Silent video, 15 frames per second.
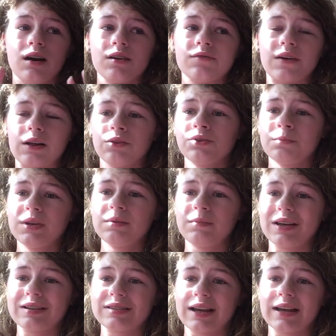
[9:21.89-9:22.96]
unfollowed me
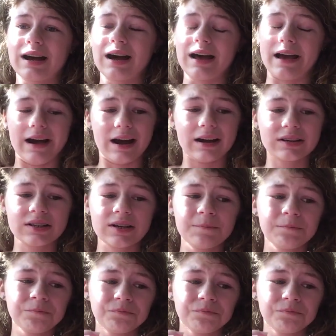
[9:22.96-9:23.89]
because I got hacked,